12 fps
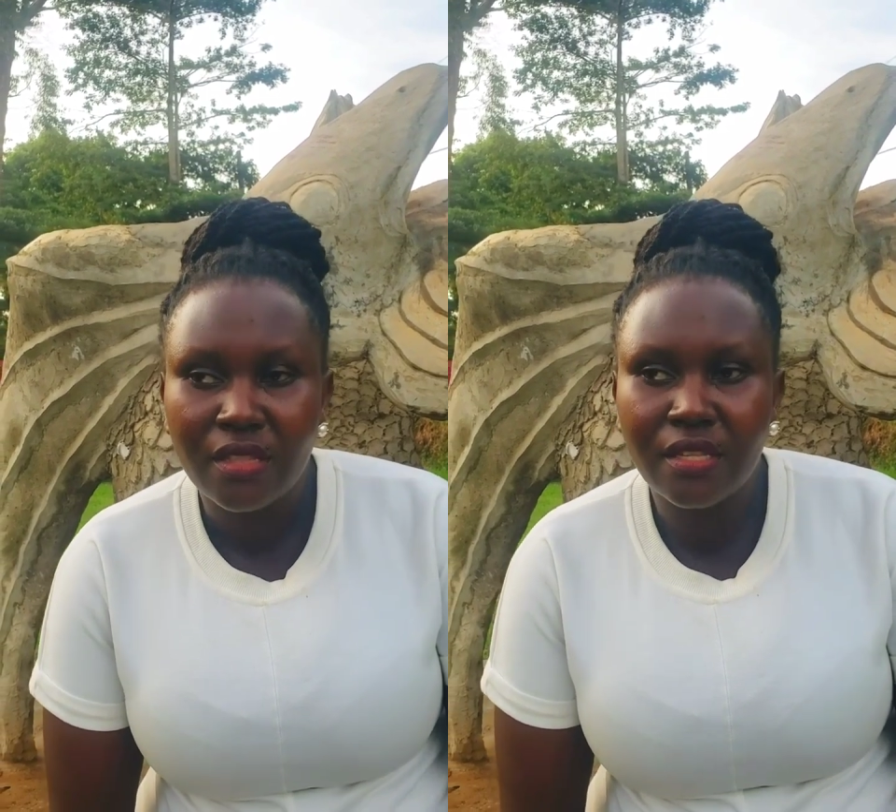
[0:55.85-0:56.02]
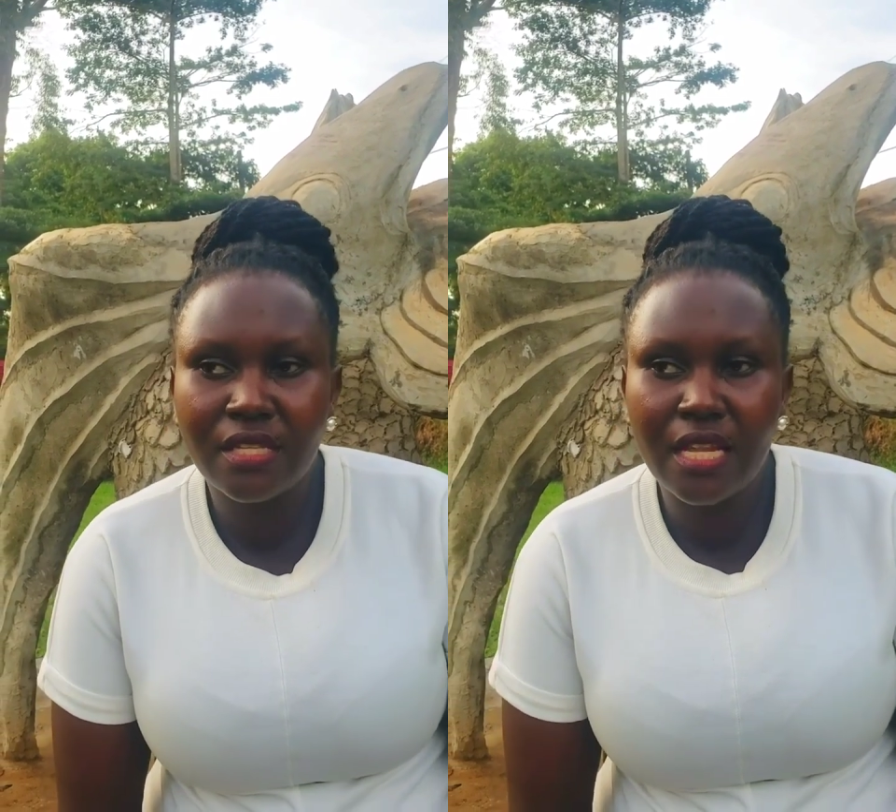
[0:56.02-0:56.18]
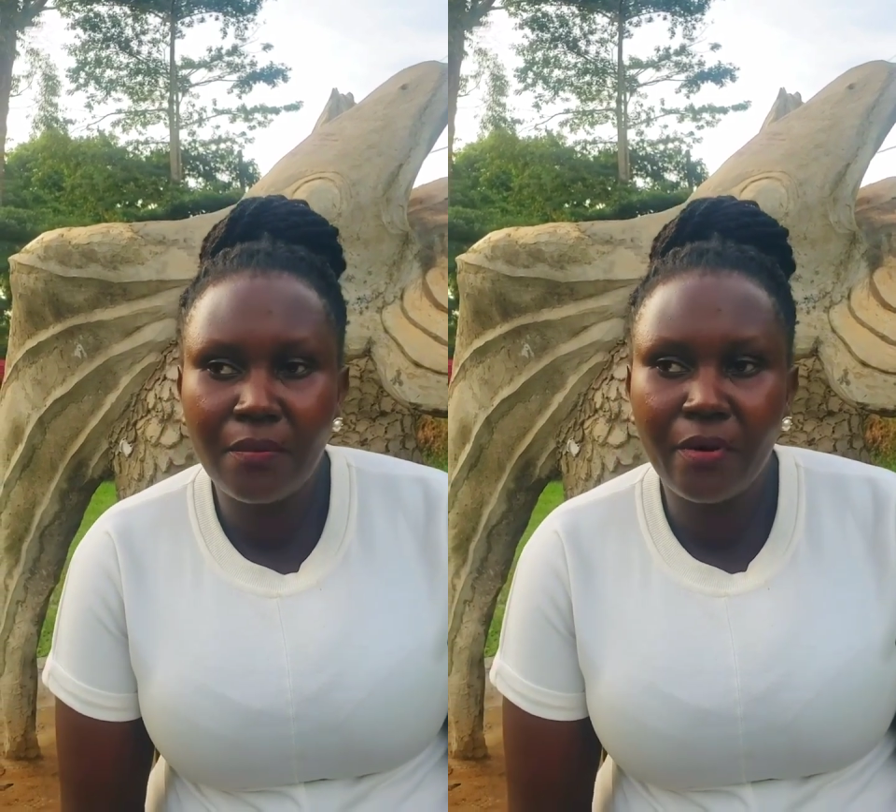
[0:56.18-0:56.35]

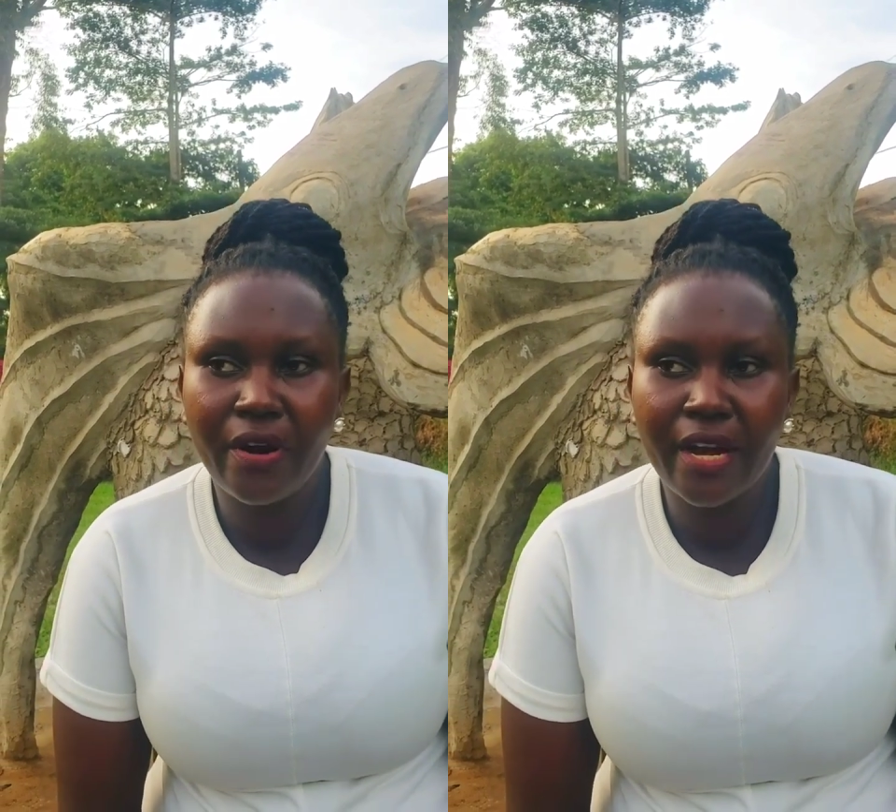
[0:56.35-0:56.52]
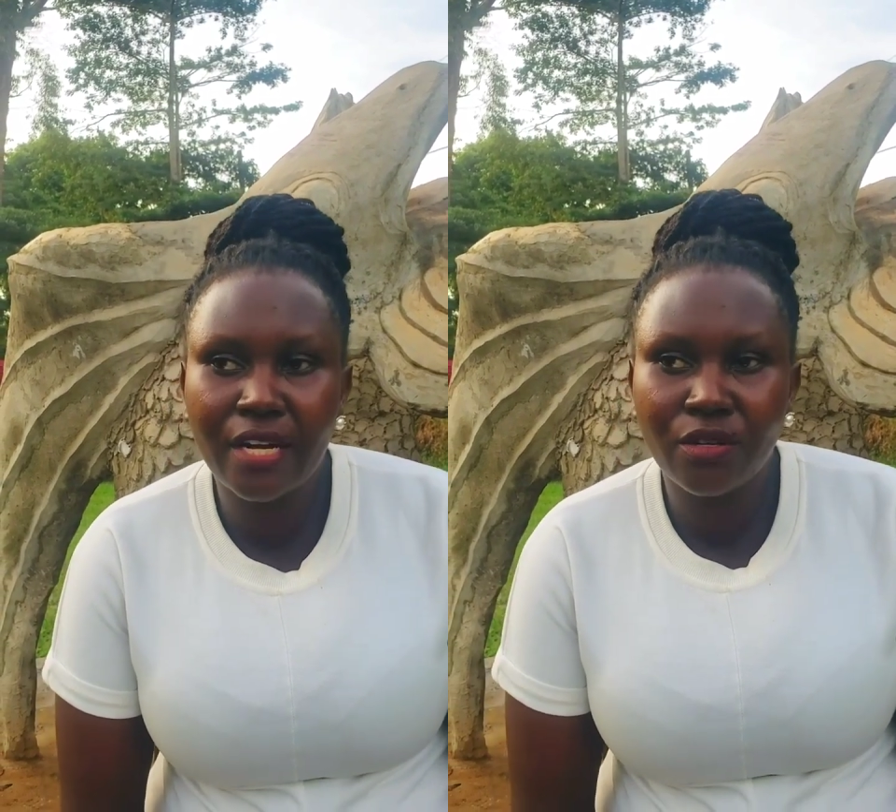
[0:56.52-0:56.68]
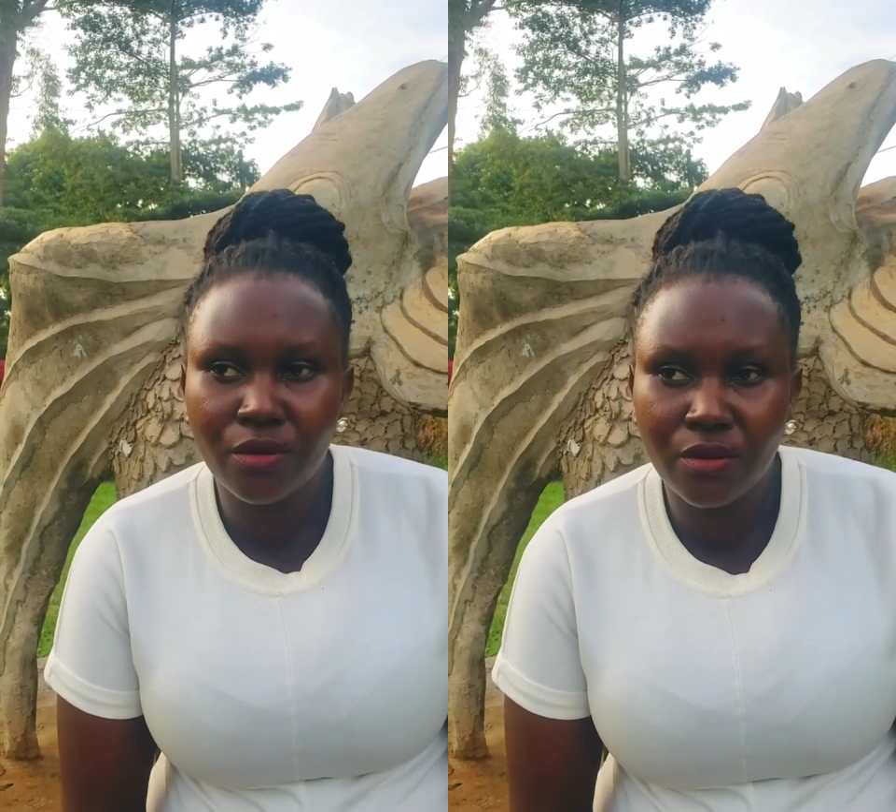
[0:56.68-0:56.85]
These library
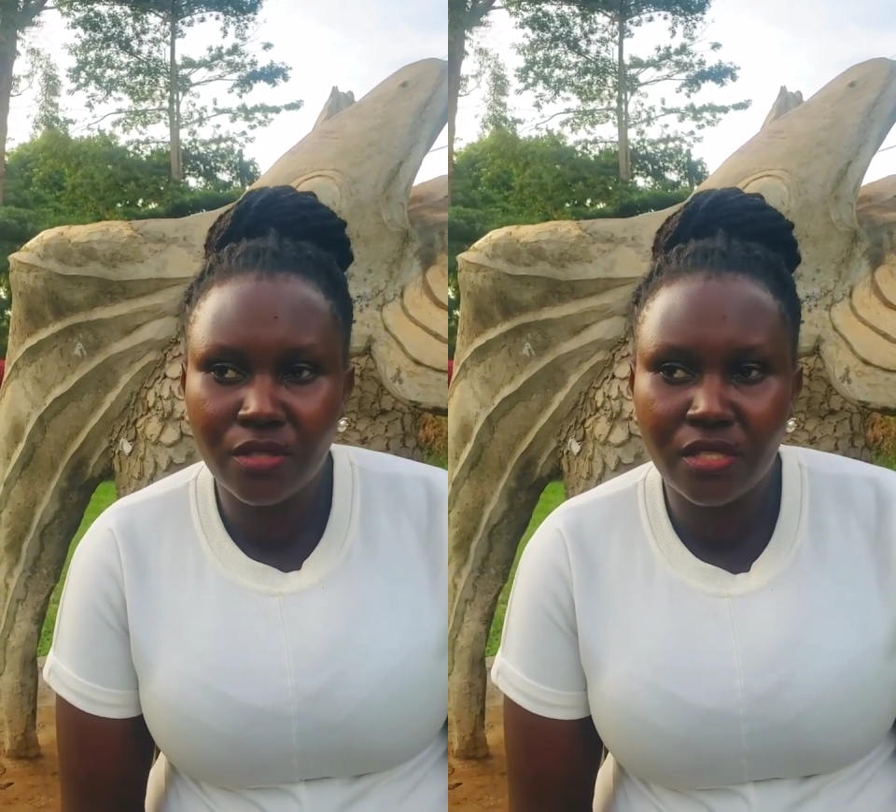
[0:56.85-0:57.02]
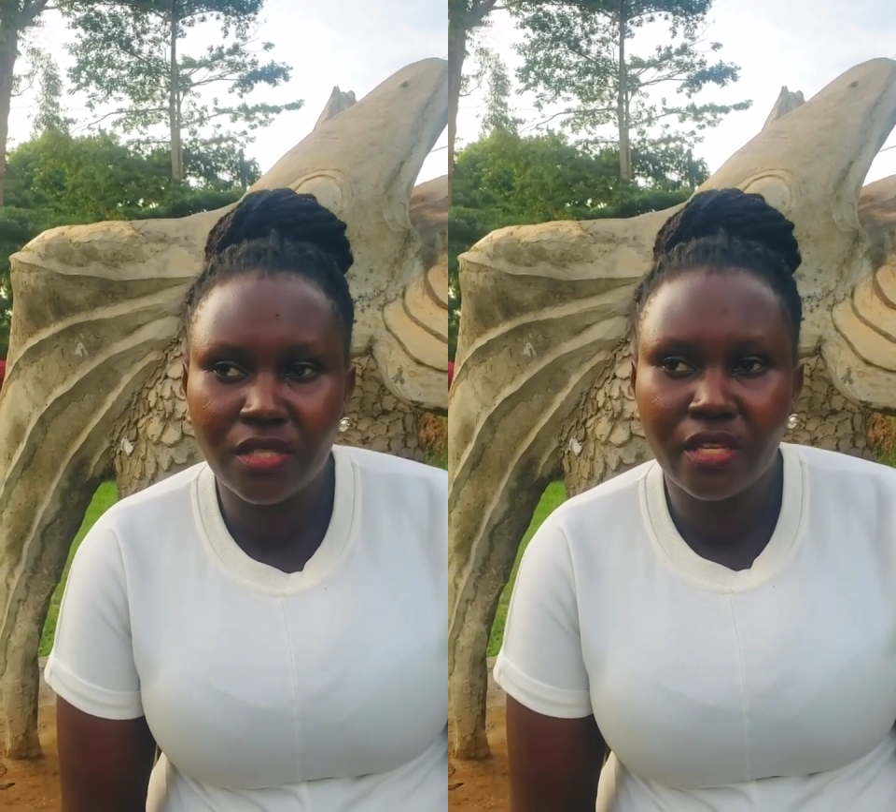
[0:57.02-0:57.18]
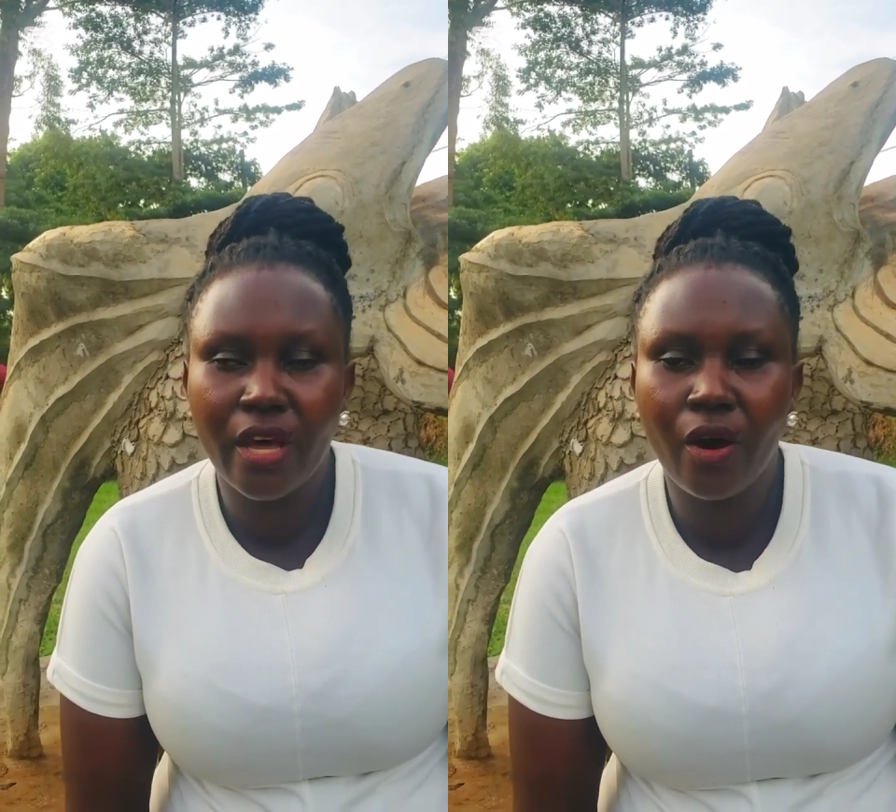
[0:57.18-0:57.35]

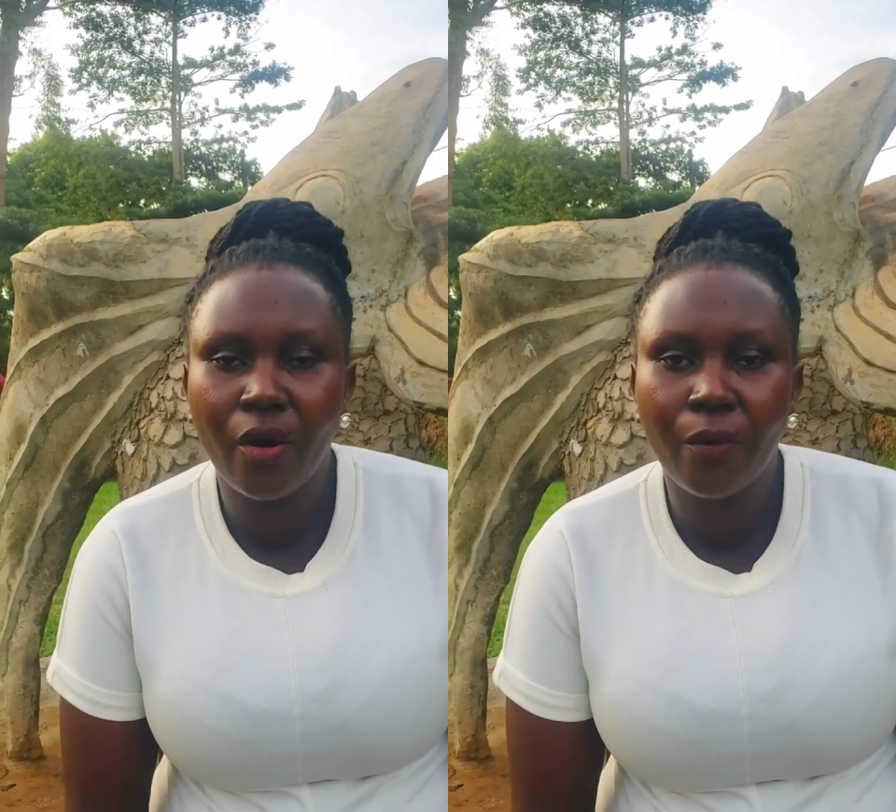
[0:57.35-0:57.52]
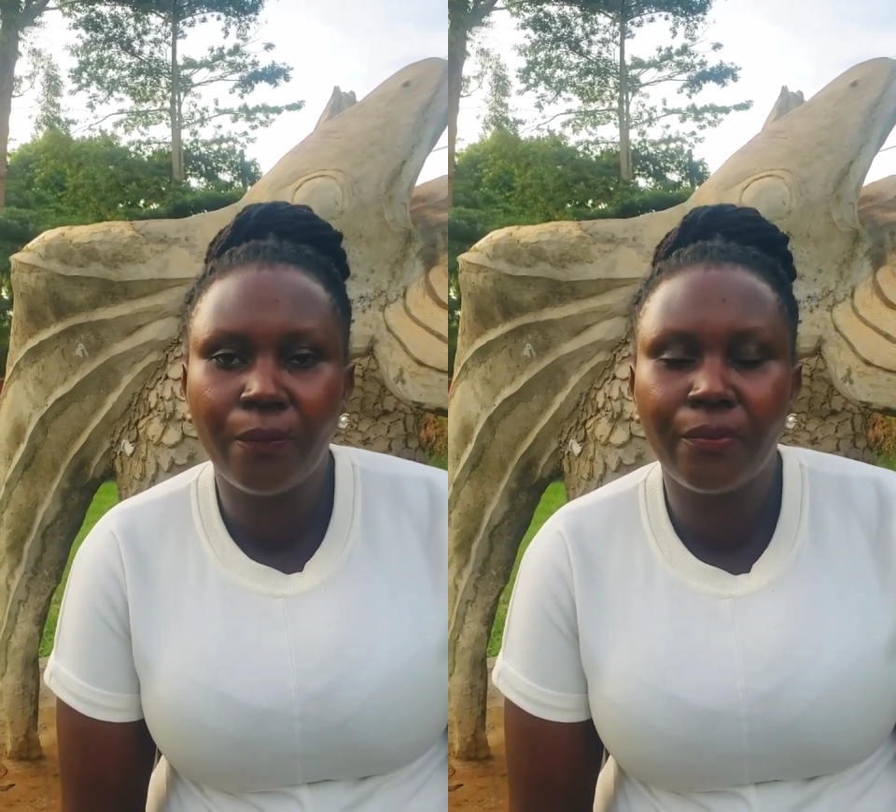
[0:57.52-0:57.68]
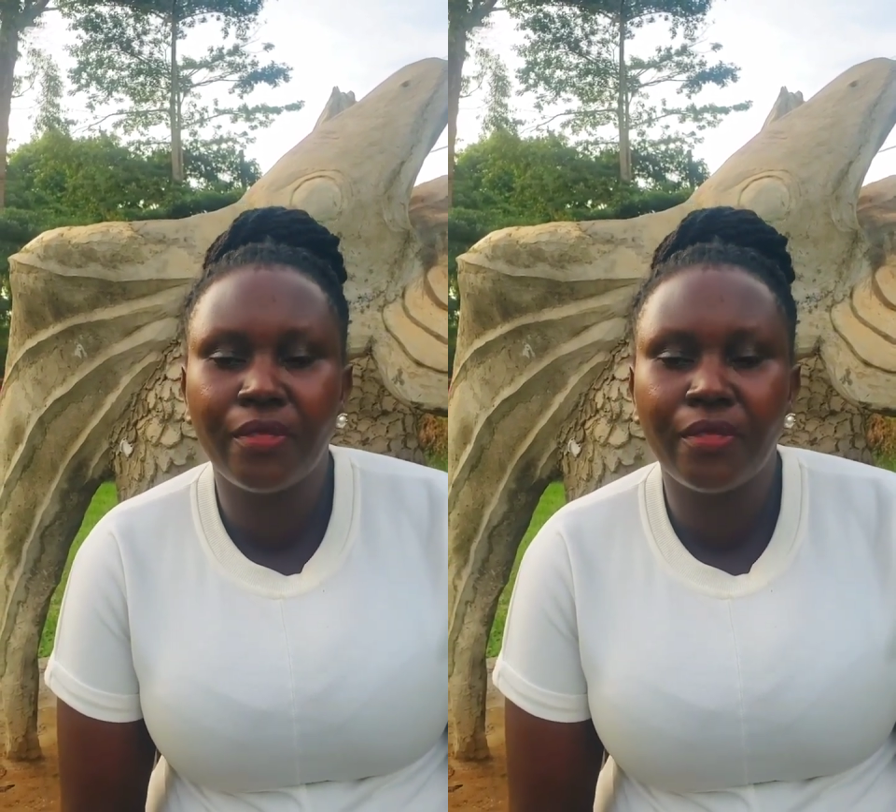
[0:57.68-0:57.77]
catalogs help